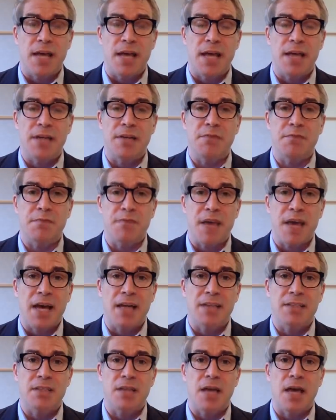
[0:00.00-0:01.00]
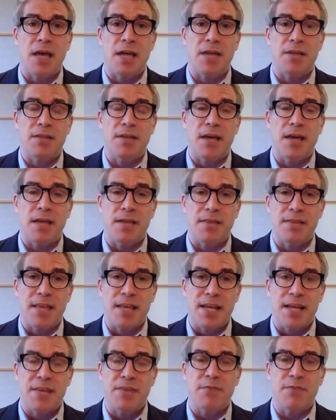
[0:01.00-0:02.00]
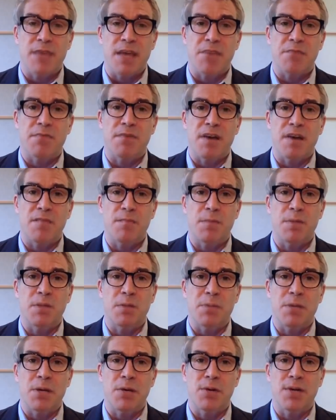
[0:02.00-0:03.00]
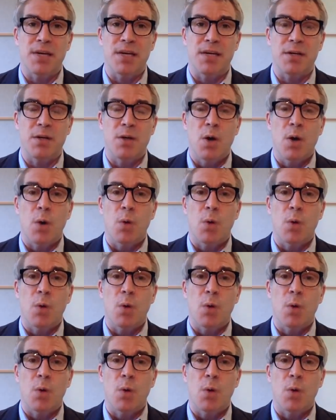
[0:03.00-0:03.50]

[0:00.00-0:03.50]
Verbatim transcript: And in fact, at, at the end of that five month period,